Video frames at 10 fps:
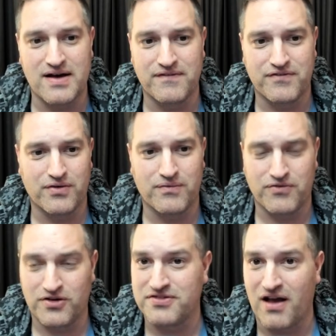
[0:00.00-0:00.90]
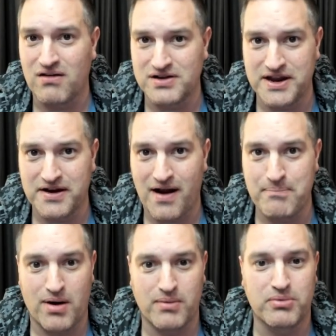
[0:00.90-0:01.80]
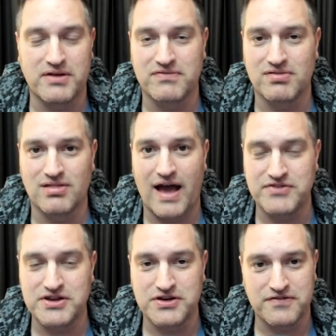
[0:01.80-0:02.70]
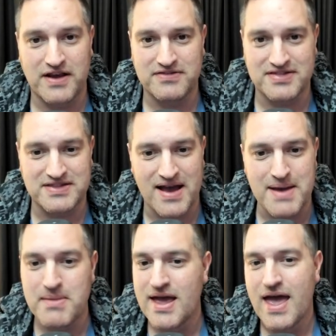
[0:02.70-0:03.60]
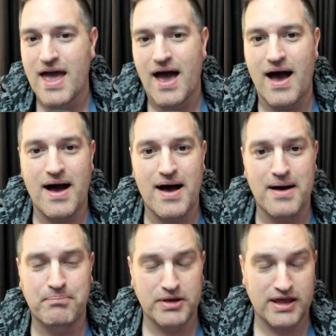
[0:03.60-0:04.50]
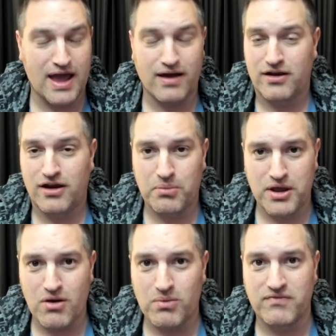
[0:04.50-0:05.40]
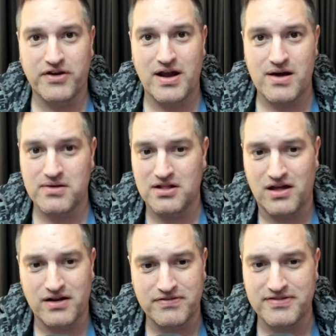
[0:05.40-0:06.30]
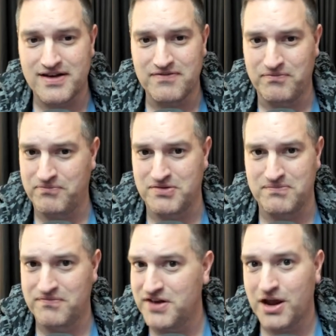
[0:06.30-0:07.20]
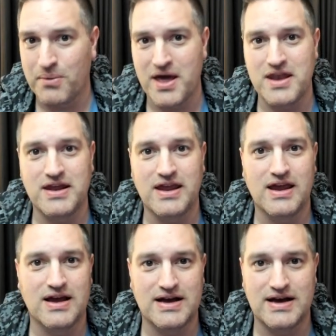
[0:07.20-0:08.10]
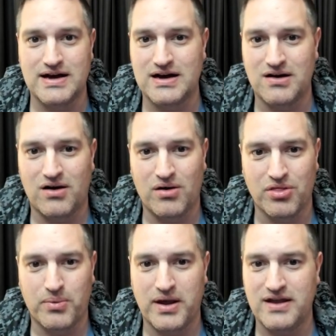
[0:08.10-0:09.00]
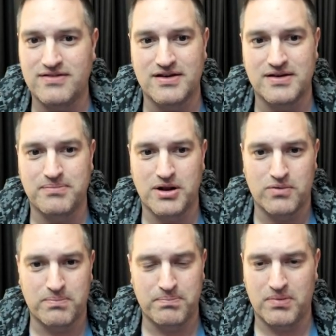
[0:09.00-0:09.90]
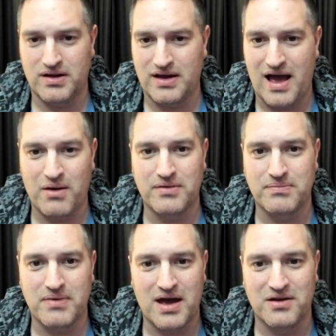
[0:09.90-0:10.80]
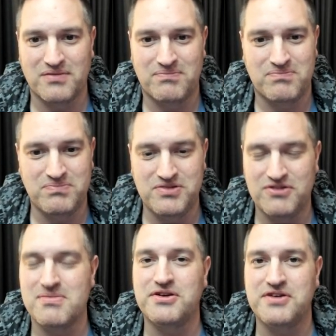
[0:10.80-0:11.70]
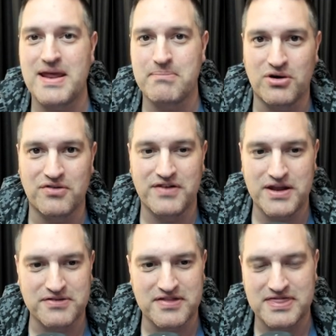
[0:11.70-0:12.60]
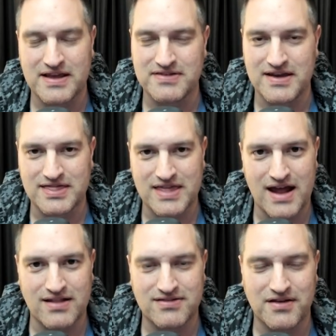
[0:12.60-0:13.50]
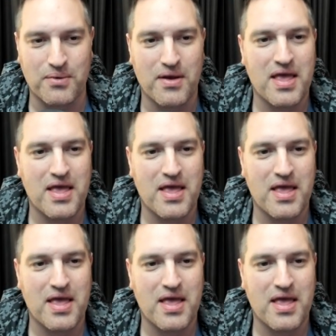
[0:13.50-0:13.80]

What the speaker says: for a solid year, I probably would have laughed in your face at the time. But yeah, here we are. We figured out a lot of stuff from video editing all the way to, you know, how to do some entertaining poll videos and things like that. So